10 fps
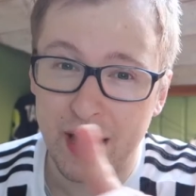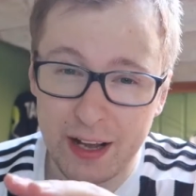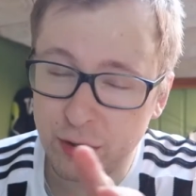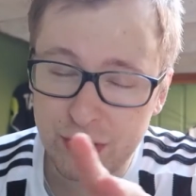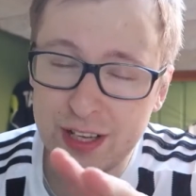
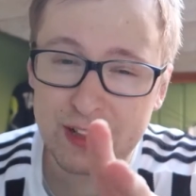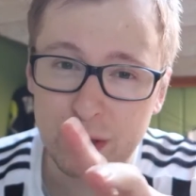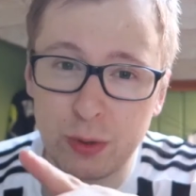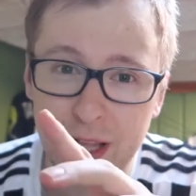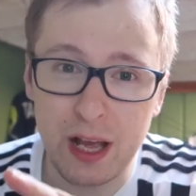I don't think
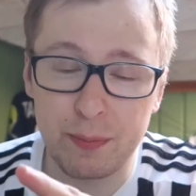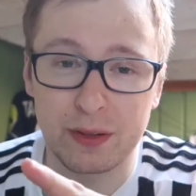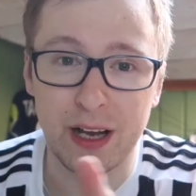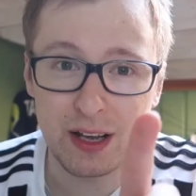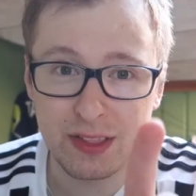that will
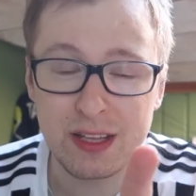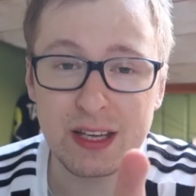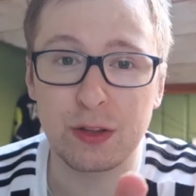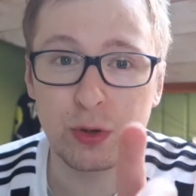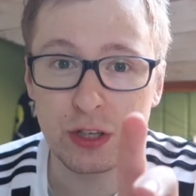happen. I
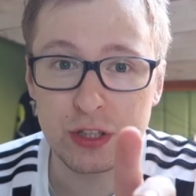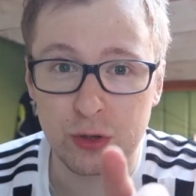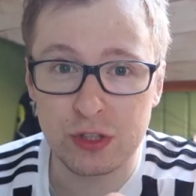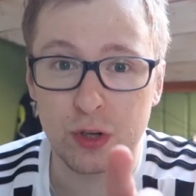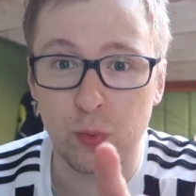think Douglas
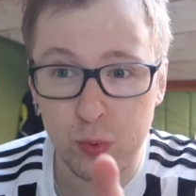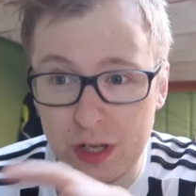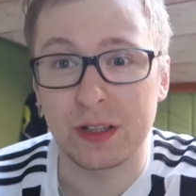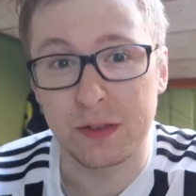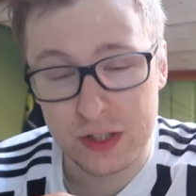Costa
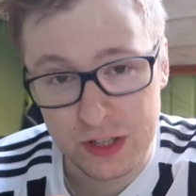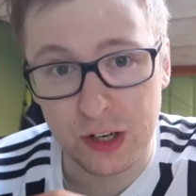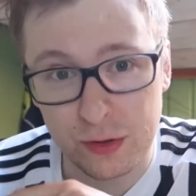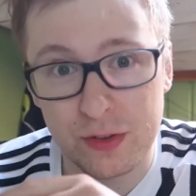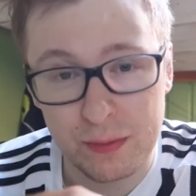will
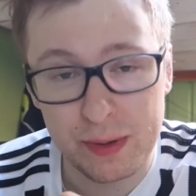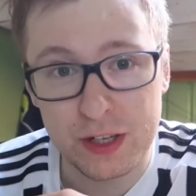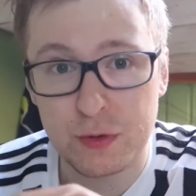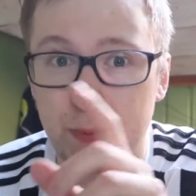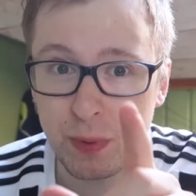start on the
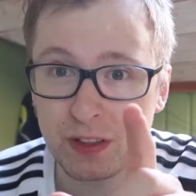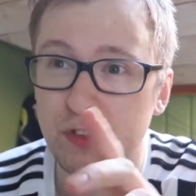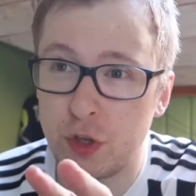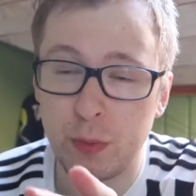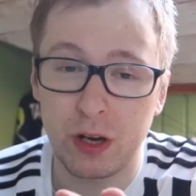bench,
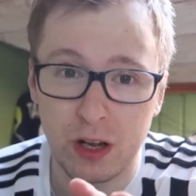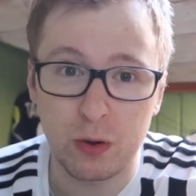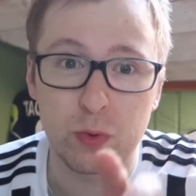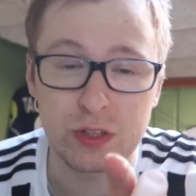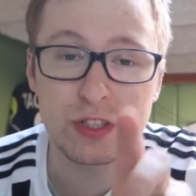but
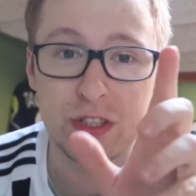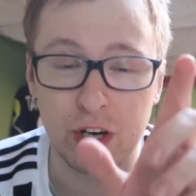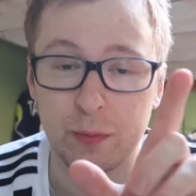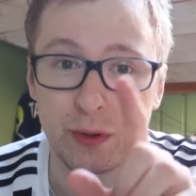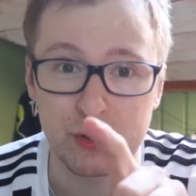Dybala will
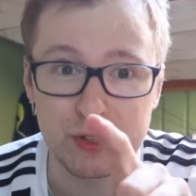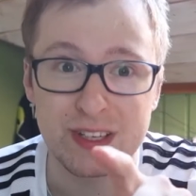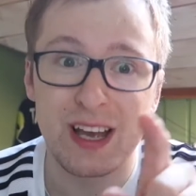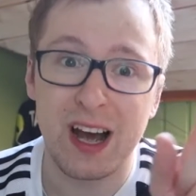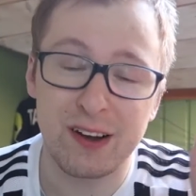start,
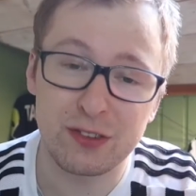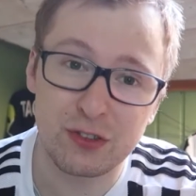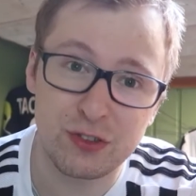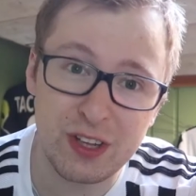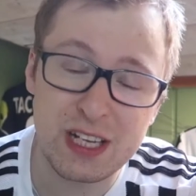because after
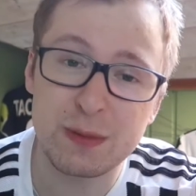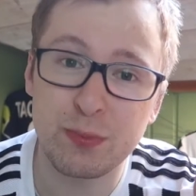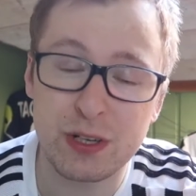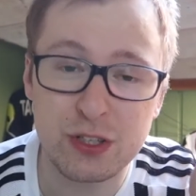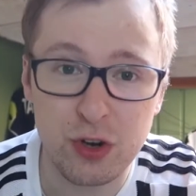today's
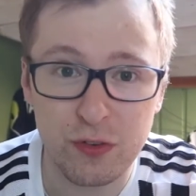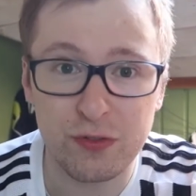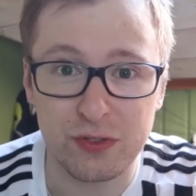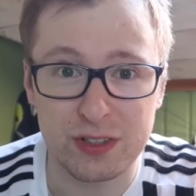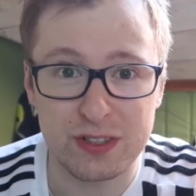press
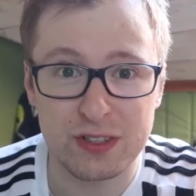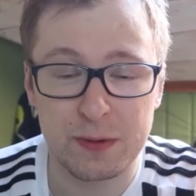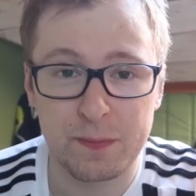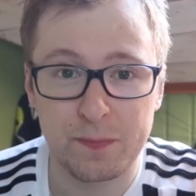conference,